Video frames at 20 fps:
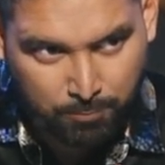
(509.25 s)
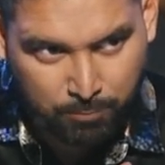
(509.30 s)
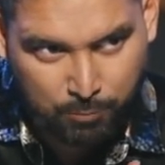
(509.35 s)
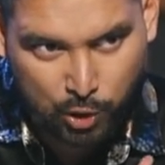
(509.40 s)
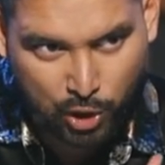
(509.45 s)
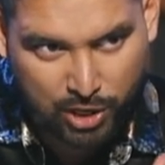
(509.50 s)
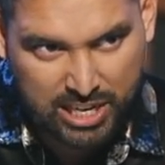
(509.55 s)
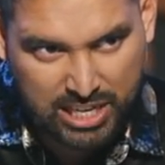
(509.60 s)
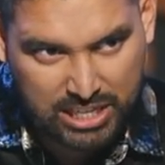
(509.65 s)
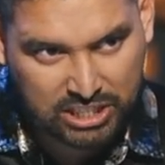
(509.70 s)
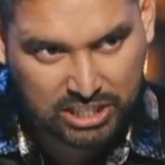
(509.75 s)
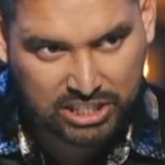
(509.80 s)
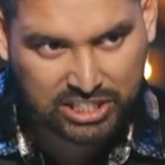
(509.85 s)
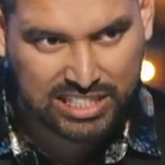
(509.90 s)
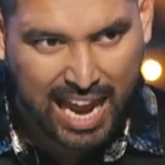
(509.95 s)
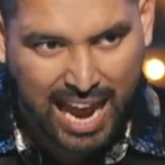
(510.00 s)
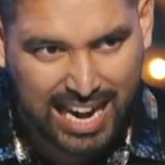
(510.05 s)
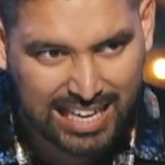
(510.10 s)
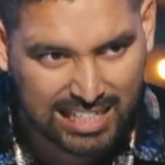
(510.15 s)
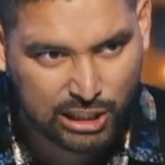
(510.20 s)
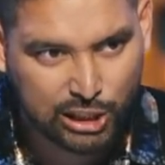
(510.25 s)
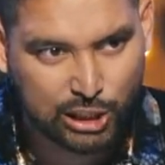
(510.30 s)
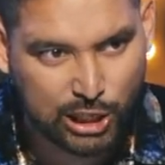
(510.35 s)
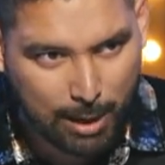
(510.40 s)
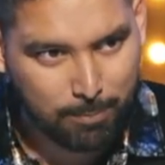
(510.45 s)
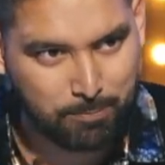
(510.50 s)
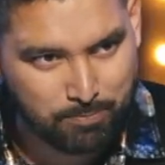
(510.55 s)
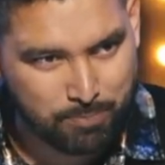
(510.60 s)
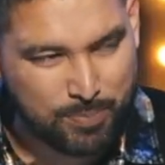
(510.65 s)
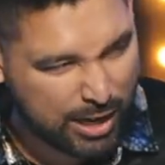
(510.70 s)
So he stands
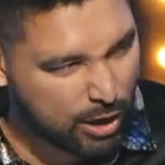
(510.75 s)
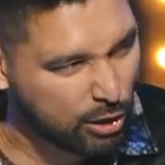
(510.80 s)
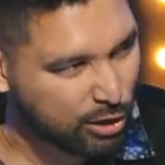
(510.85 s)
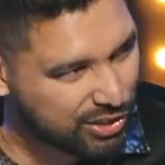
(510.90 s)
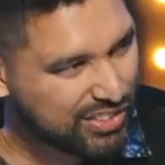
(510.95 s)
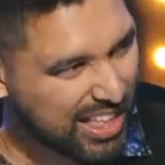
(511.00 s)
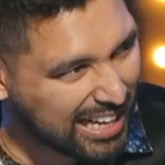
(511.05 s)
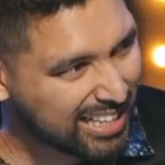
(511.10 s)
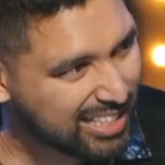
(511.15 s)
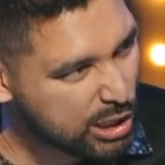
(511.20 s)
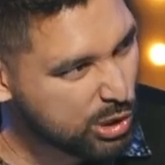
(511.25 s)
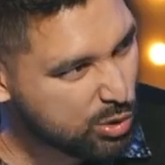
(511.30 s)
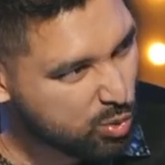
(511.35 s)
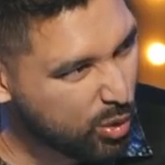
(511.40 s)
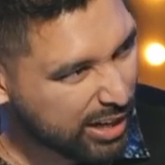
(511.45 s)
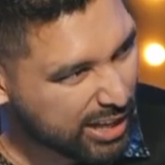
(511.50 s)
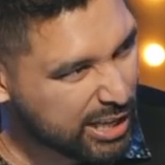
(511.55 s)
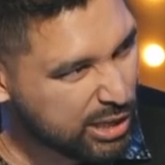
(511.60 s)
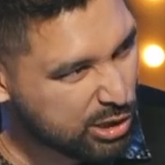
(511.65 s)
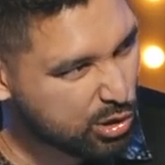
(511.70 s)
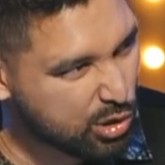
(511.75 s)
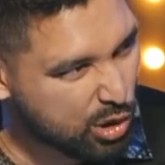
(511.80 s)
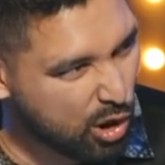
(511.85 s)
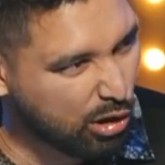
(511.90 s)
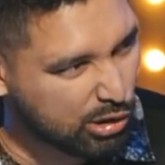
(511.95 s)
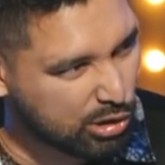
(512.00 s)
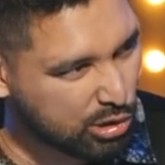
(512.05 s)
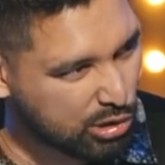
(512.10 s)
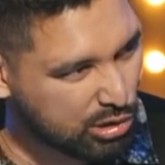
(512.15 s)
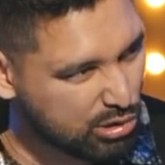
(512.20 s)
up because that is what he's
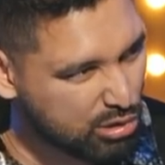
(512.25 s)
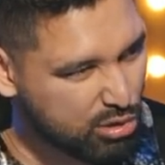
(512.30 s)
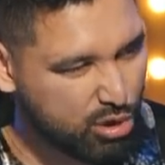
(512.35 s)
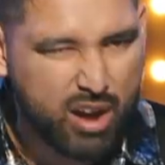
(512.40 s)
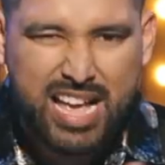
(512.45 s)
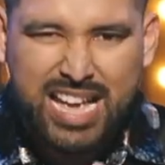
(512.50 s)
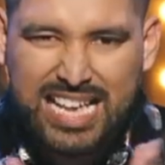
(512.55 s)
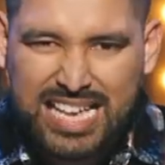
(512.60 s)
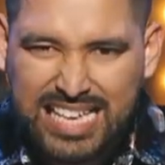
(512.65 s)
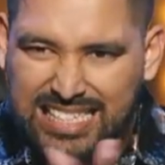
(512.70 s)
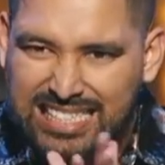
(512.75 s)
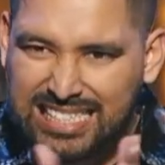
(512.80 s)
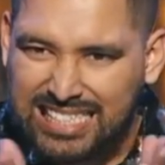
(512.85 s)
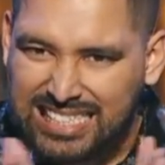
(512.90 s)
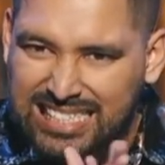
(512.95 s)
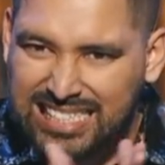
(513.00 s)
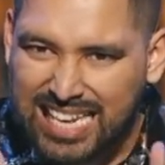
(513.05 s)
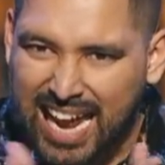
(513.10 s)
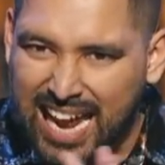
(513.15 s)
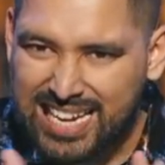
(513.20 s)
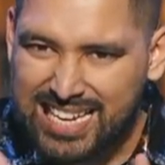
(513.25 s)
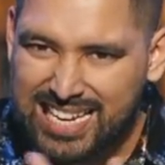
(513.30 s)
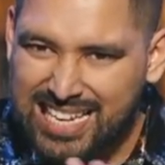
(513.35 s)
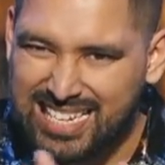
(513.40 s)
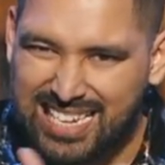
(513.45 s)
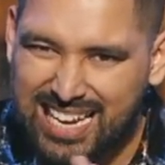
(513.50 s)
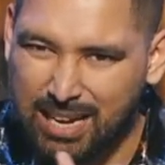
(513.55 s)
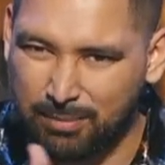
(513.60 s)
called to do. He's standing